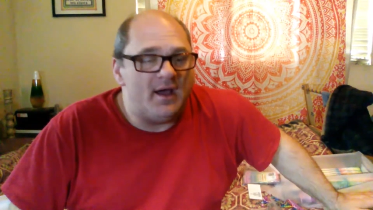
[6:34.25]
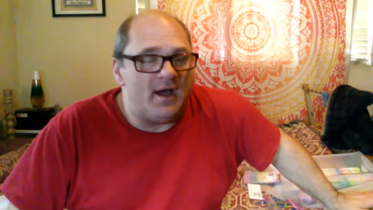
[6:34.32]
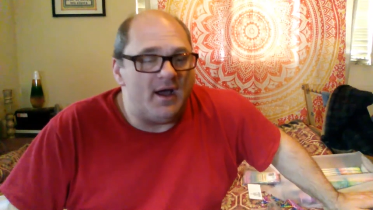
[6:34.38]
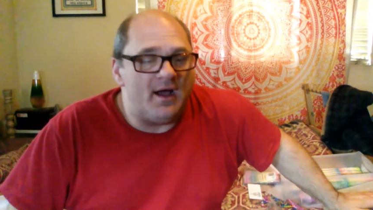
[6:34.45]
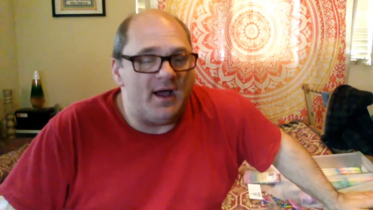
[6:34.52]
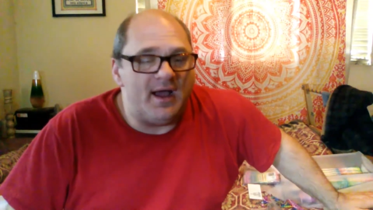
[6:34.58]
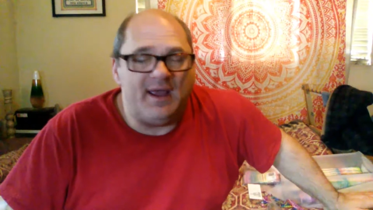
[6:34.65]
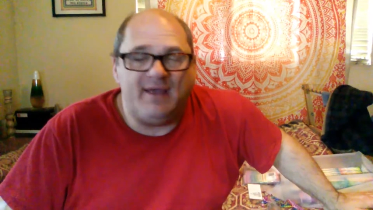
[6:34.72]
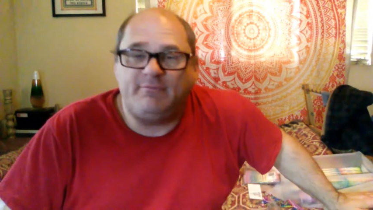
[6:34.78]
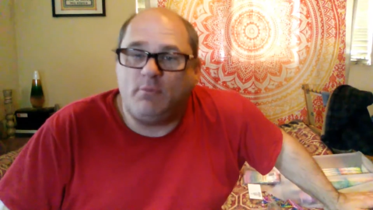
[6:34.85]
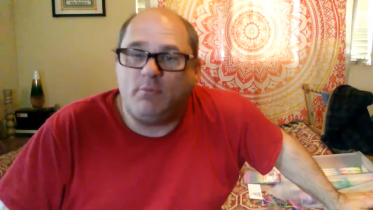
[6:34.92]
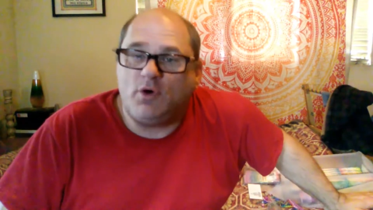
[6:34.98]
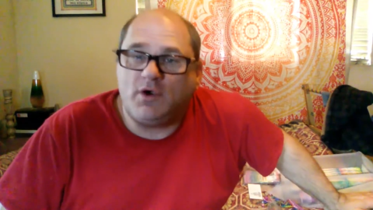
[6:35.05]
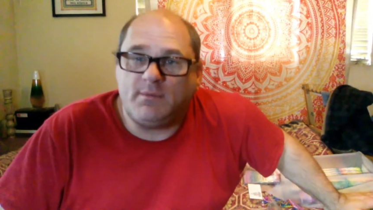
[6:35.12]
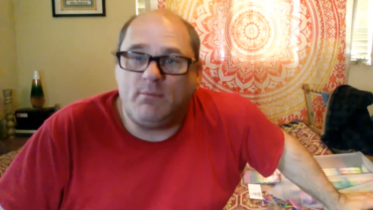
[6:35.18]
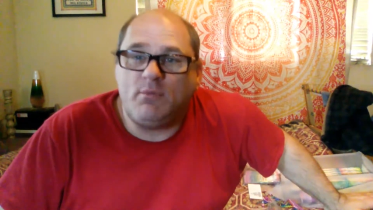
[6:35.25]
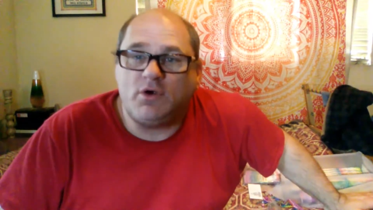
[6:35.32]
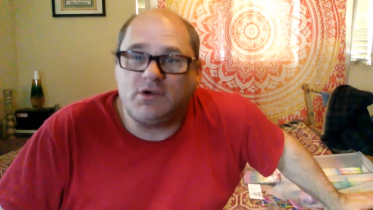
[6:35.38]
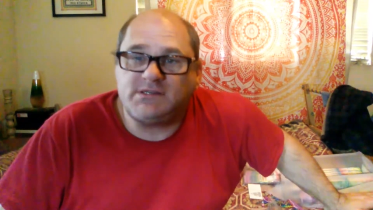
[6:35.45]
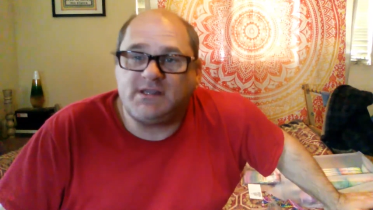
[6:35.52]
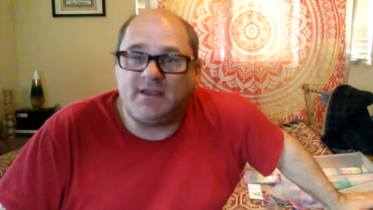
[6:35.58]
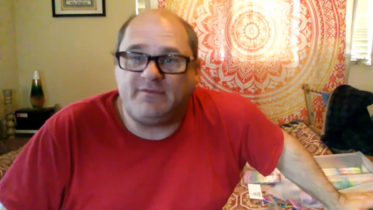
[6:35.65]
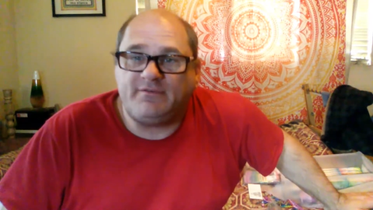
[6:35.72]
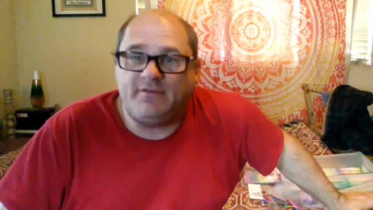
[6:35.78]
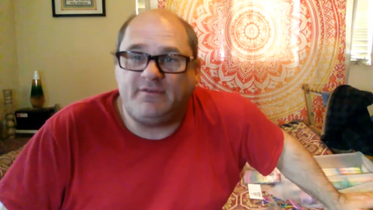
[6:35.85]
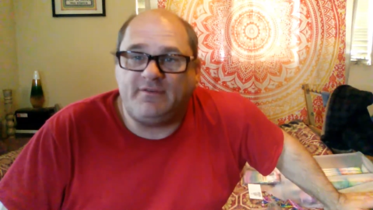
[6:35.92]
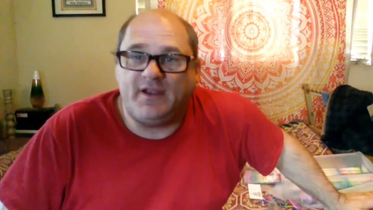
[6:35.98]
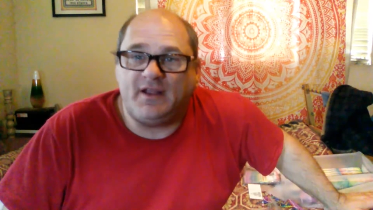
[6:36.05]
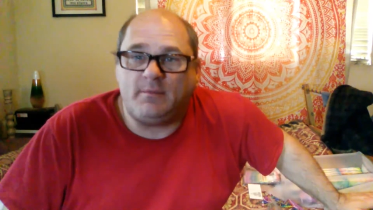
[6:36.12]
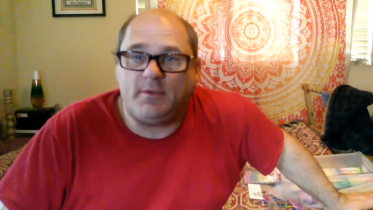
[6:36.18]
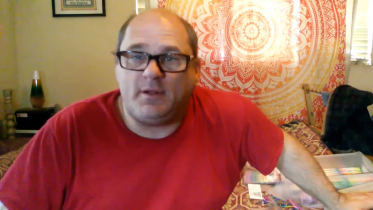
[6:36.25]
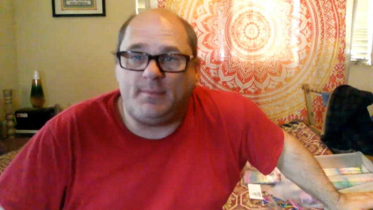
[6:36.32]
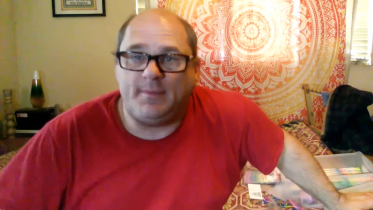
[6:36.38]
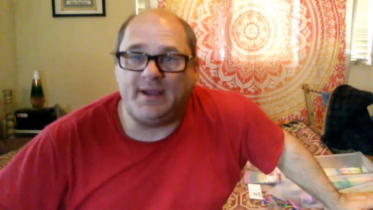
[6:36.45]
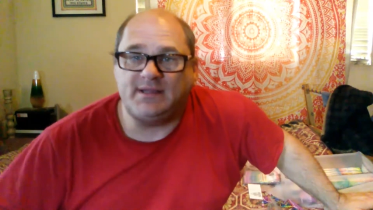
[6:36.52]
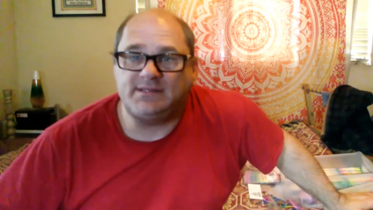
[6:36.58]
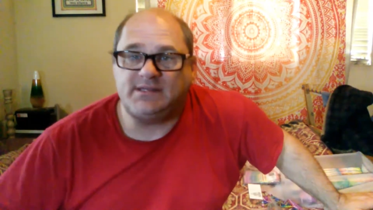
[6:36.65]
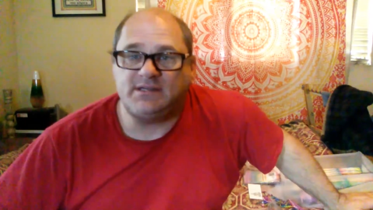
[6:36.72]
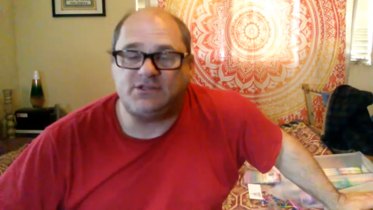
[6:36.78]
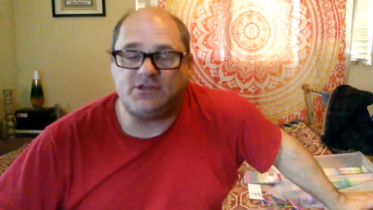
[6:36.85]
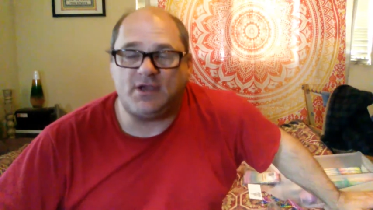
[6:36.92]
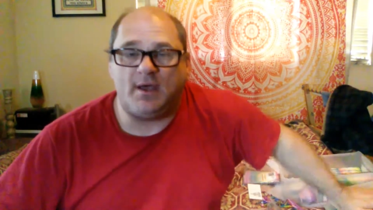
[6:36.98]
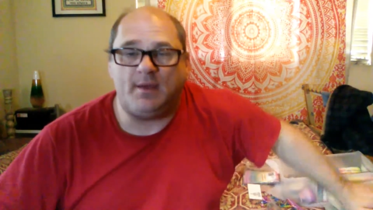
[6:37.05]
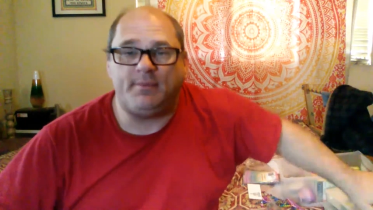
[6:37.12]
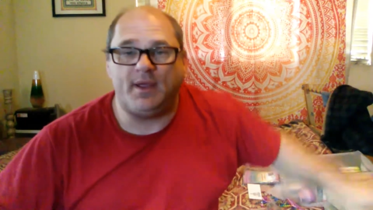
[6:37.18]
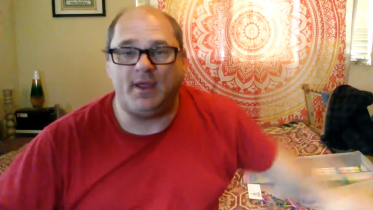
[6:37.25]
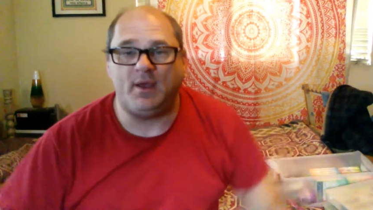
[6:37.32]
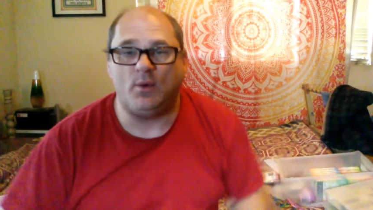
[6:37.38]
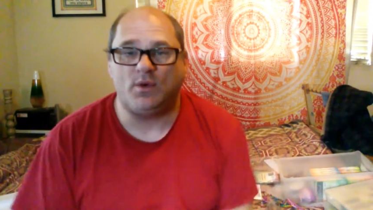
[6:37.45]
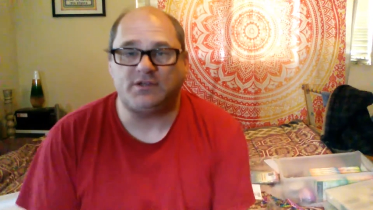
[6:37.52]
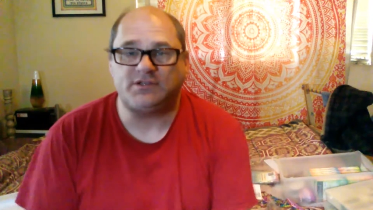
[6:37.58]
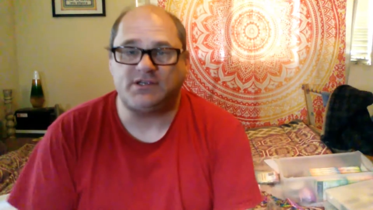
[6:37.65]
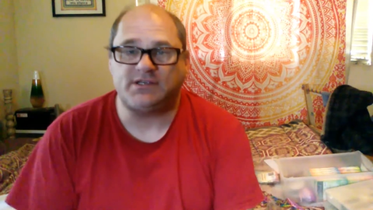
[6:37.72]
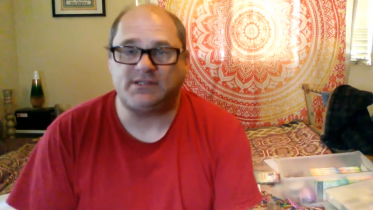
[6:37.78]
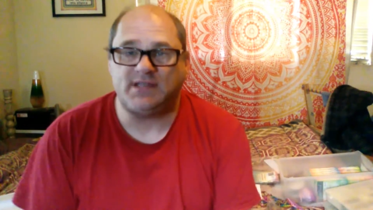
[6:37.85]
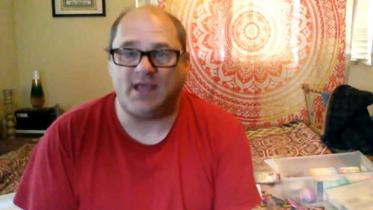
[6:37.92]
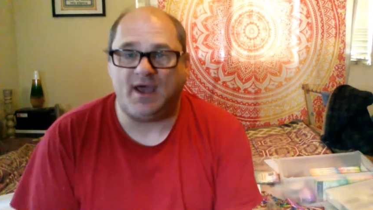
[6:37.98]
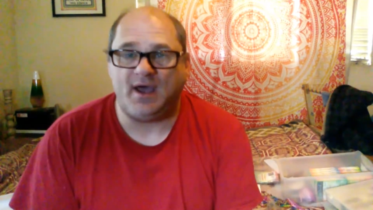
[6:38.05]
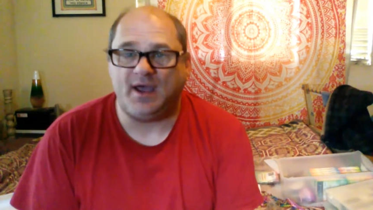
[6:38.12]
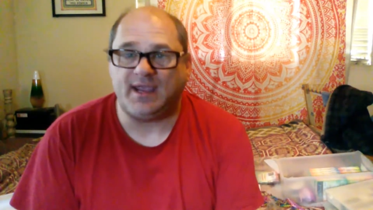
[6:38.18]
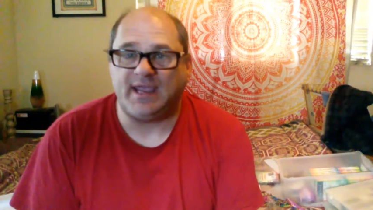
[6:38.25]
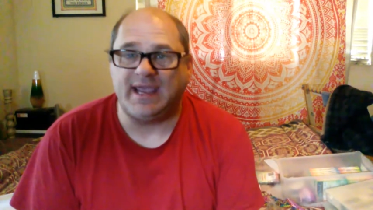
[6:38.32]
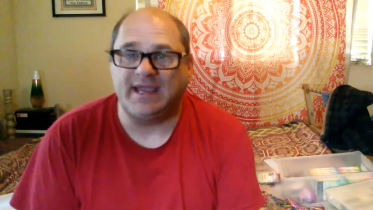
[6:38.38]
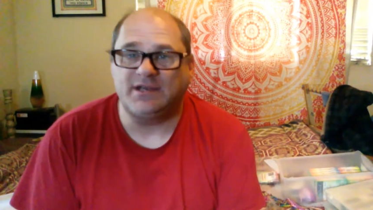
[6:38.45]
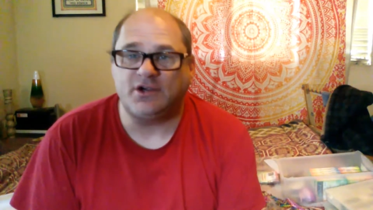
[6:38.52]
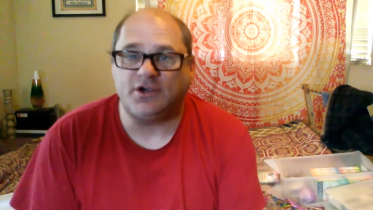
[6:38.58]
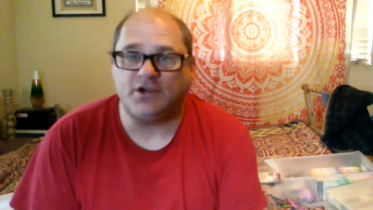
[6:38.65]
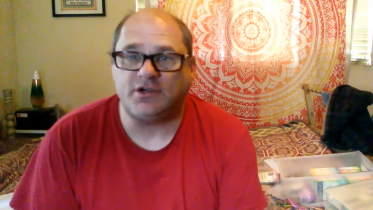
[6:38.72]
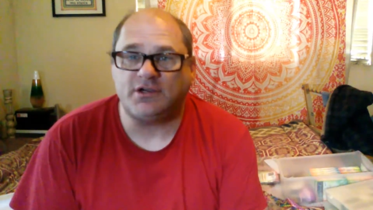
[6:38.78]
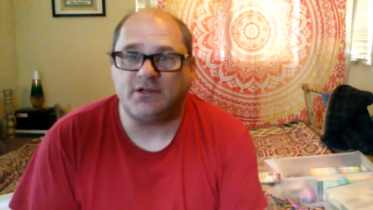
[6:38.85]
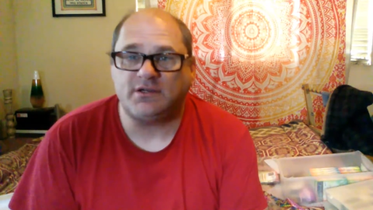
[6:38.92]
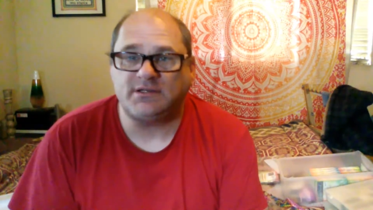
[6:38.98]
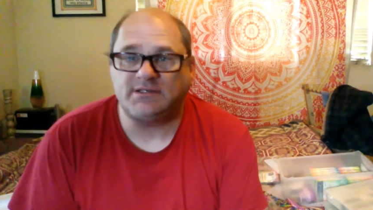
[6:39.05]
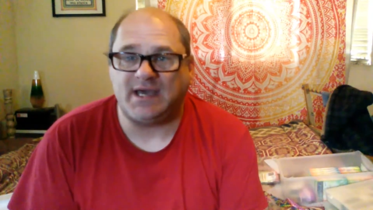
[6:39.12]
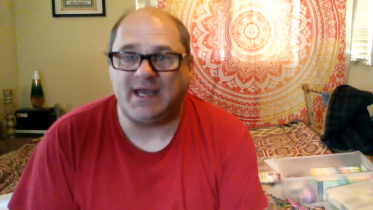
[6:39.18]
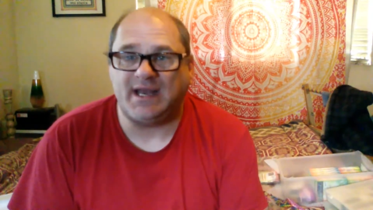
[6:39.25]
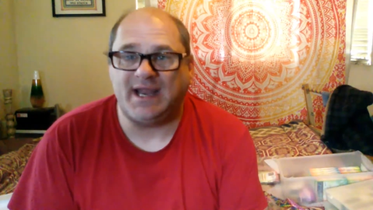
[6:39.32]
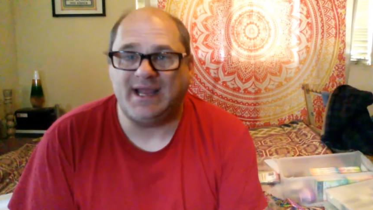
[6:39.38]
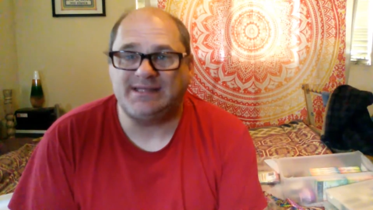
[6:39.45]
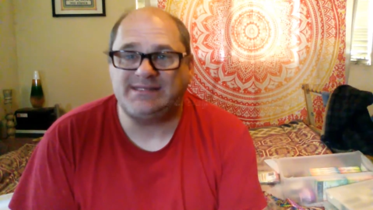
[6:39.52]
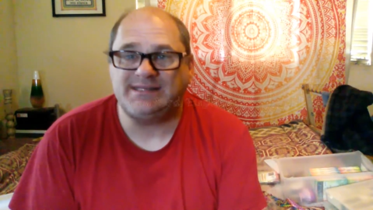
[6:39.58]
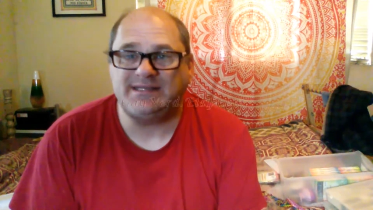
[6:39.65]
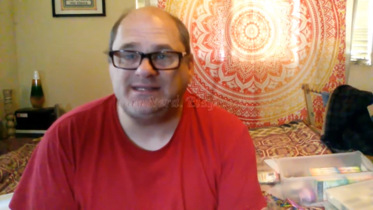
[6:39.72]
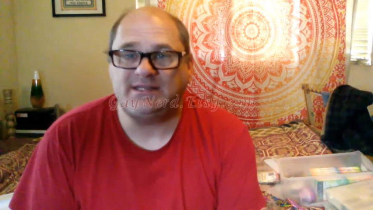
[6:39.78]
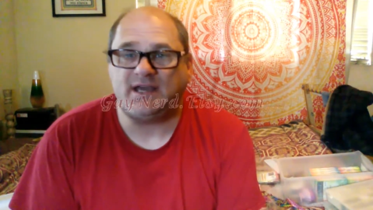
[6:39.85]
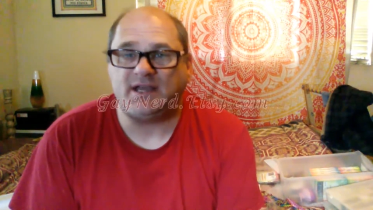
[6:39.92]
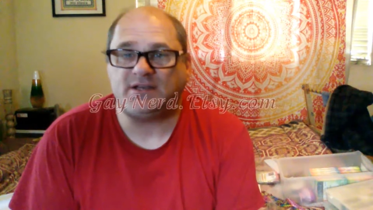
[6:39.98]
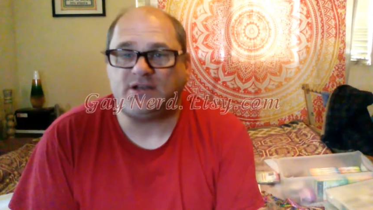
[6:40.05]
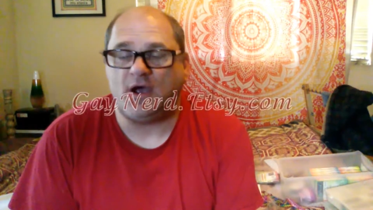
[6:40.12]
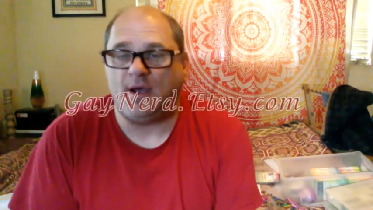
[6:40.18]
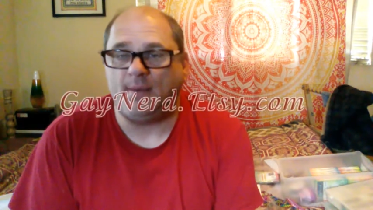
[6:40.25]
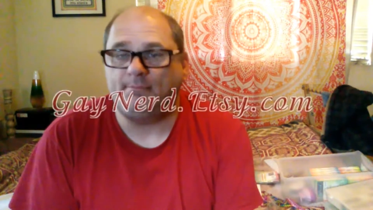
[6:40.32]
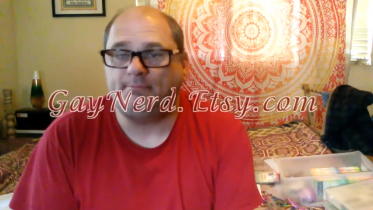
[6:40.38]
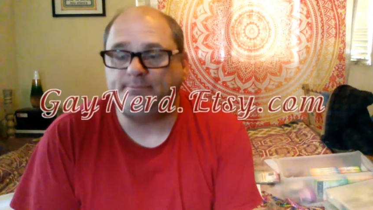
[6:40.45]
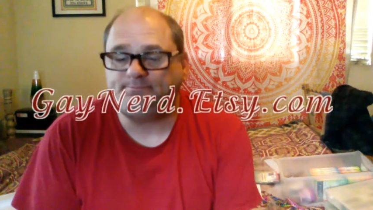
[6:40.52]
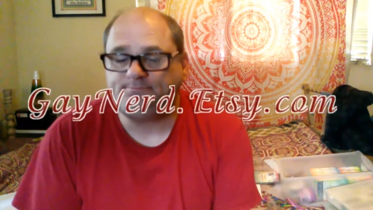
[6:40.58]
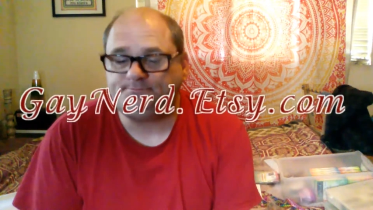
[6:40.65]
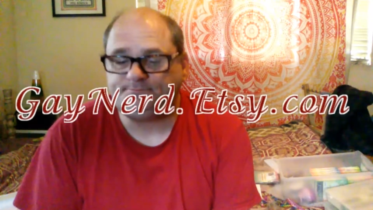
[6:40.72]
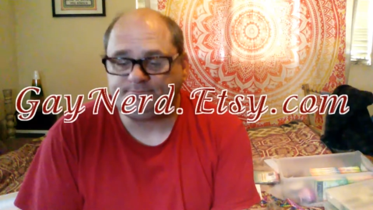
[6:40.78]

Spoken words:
I have more stuff available in my Etsy shop, which is gaynerd.etsy.com.